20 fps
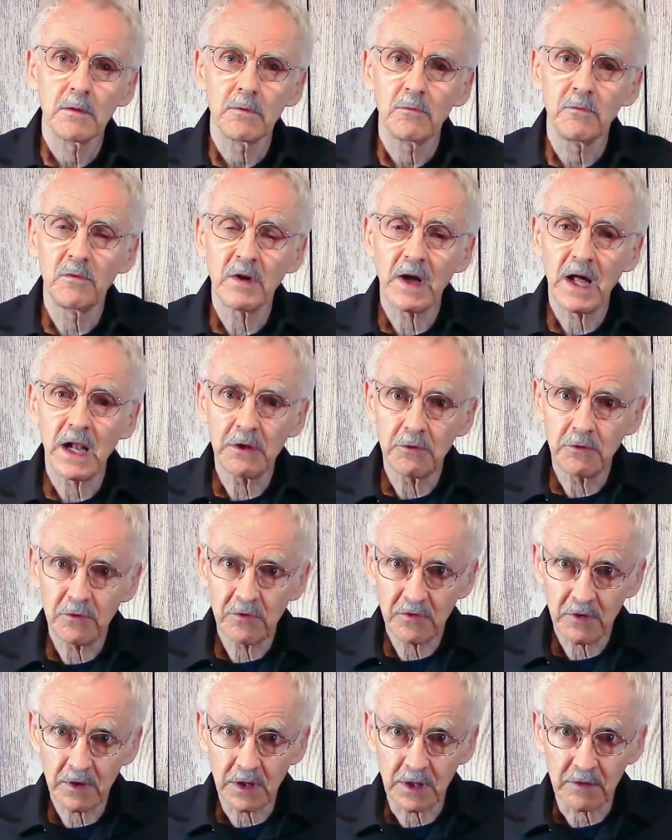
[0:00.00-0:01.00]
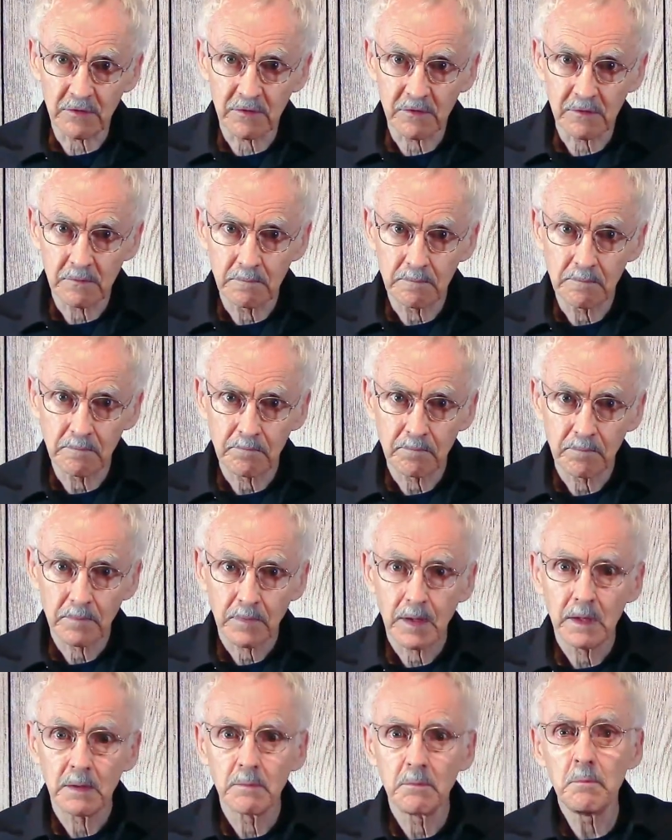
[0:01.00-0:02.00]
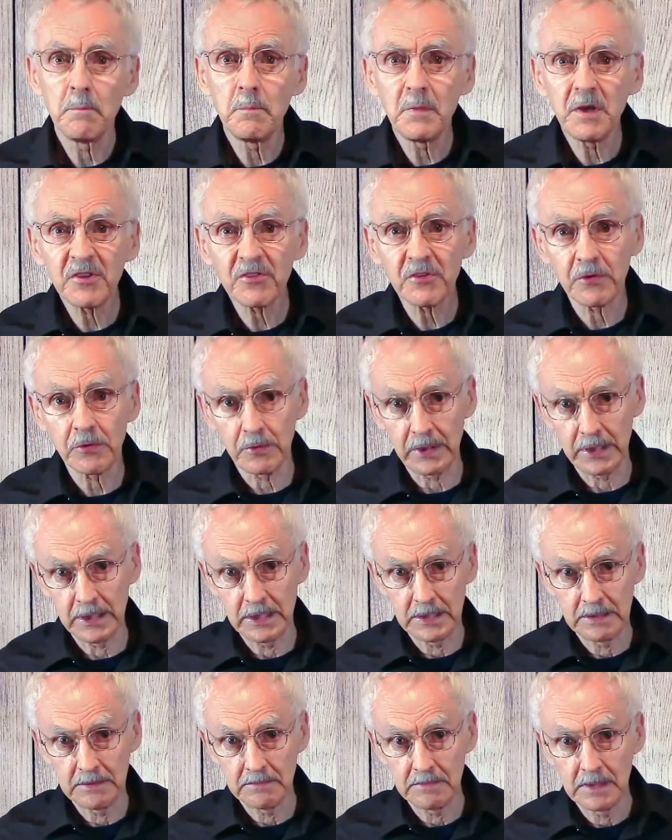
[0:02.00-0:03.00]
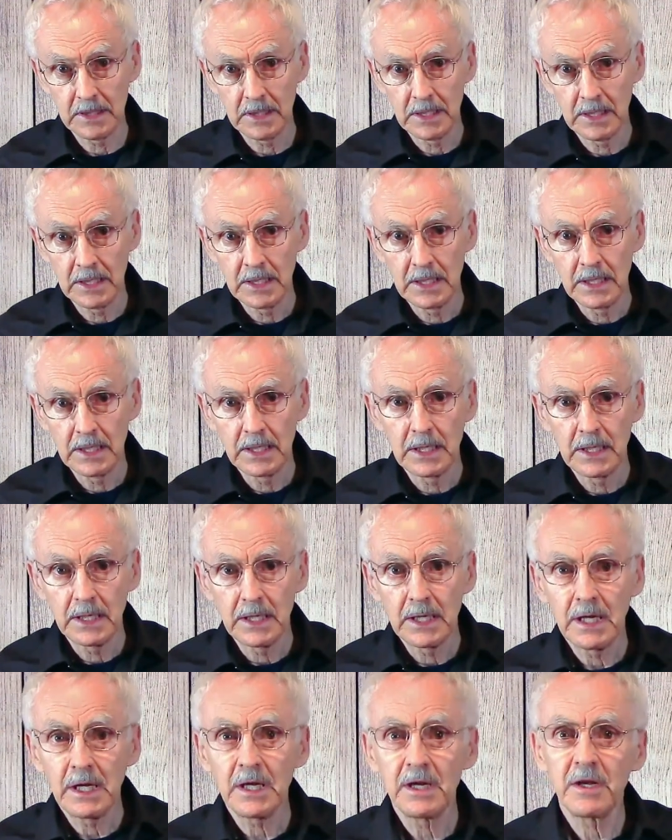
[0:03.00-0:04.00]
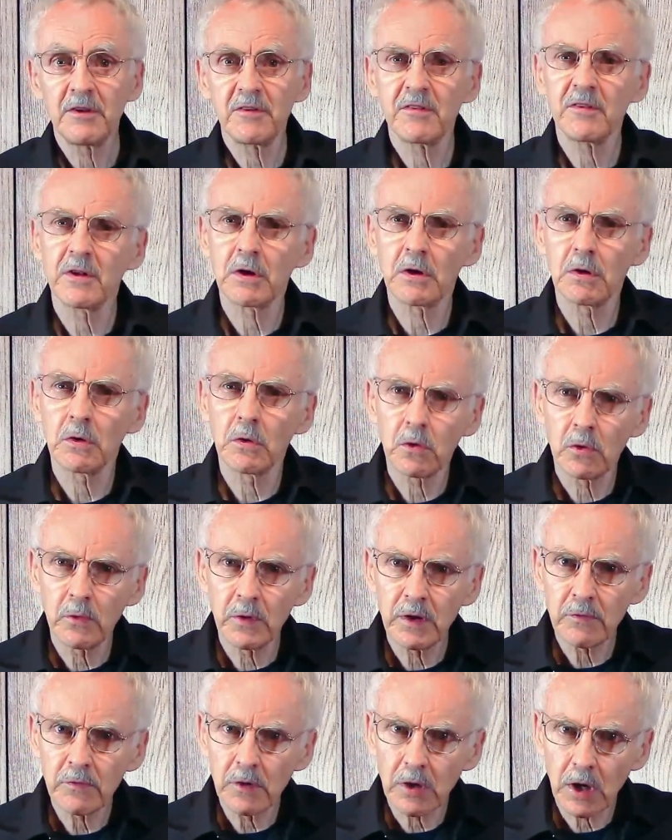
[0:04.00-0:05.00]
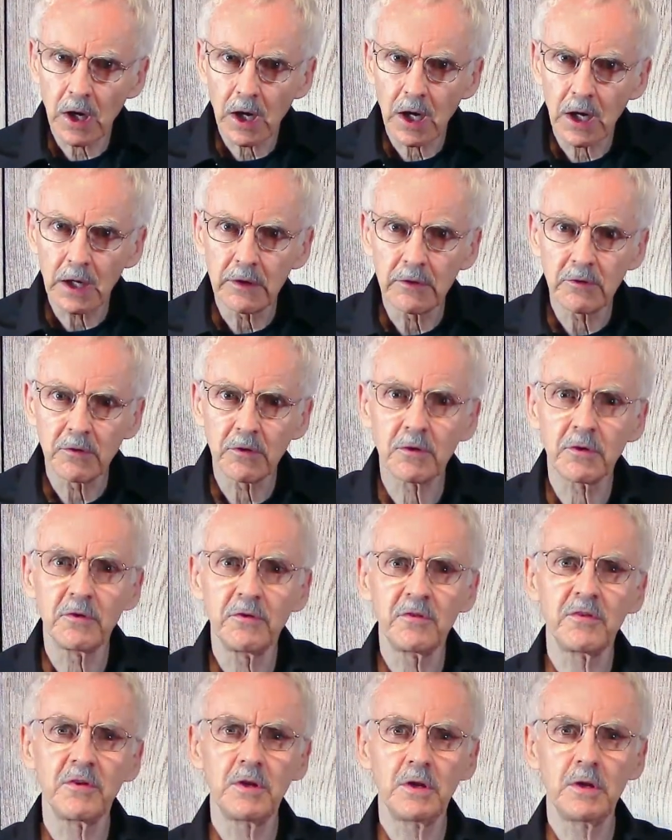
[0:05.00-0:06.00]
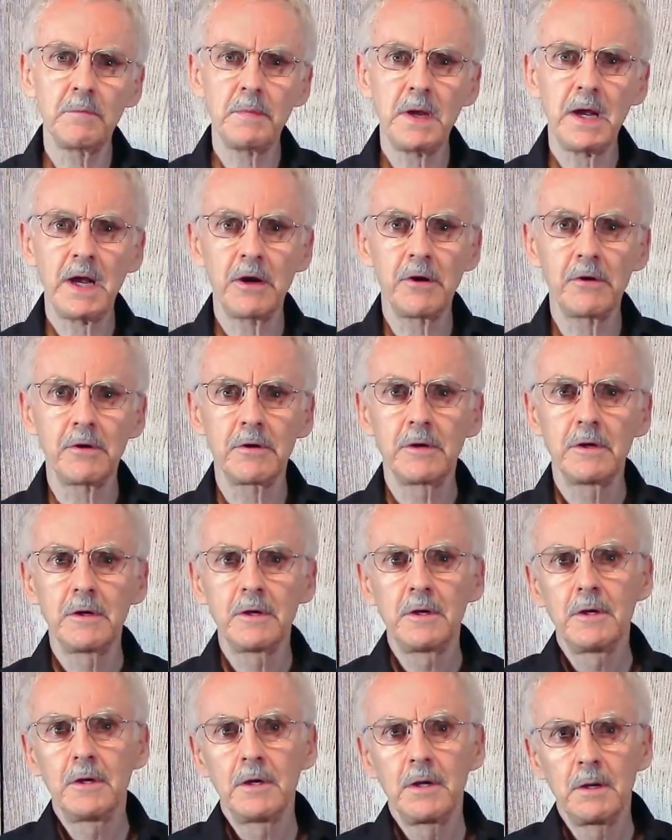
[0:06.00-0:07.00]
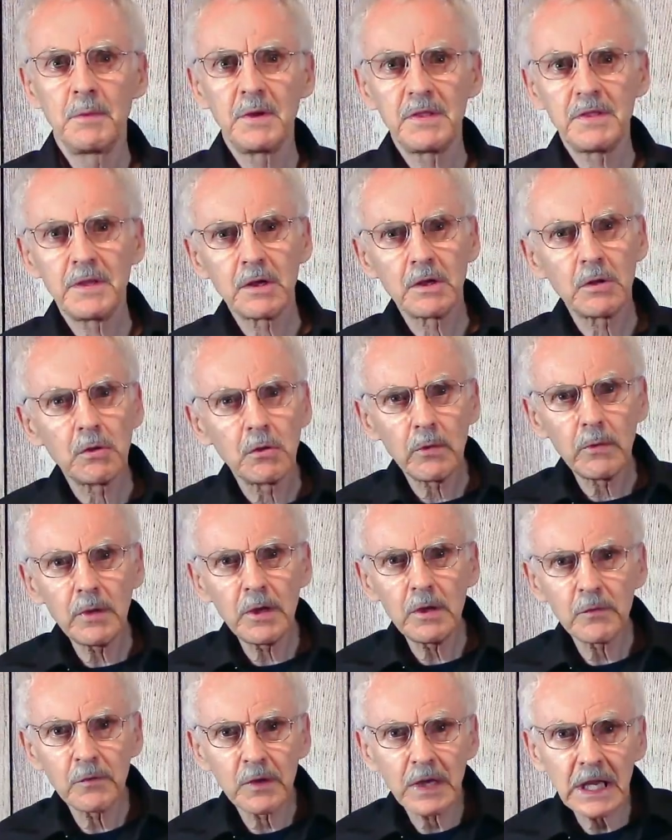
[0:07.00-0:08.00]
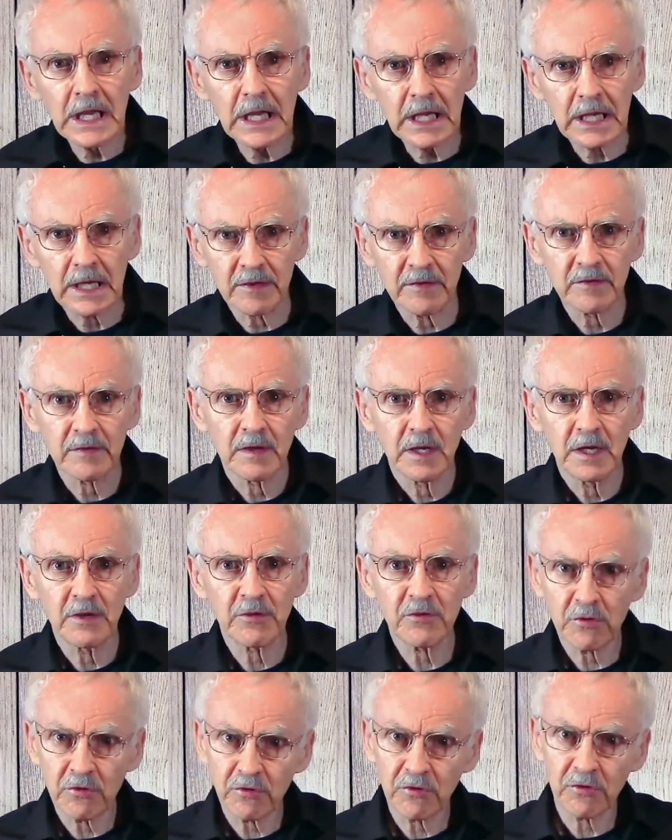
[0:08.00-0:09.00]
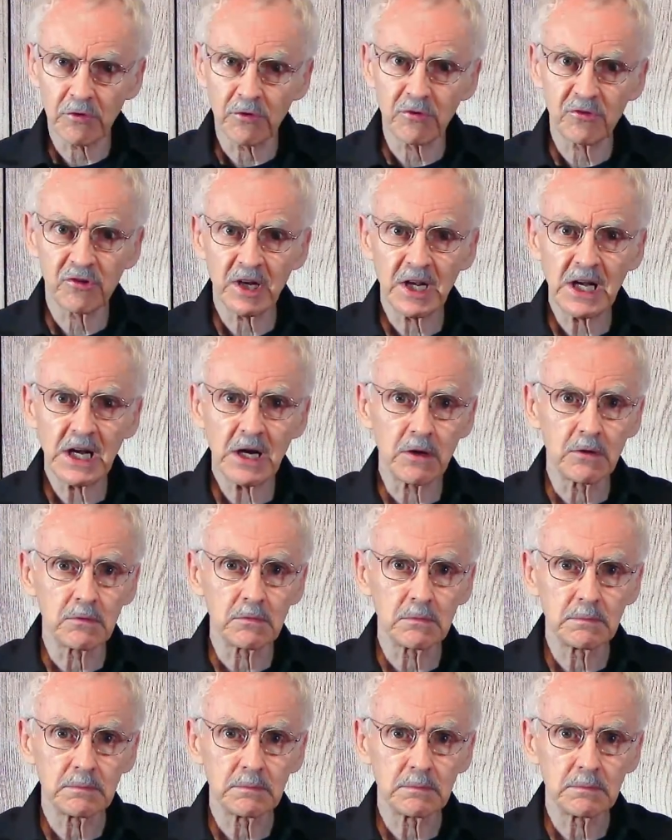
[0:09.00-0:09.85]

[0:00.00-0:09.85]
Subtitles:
Value 6. Mystery. It is the glory of God to conceal a matter, but the glory of kings is to search it out.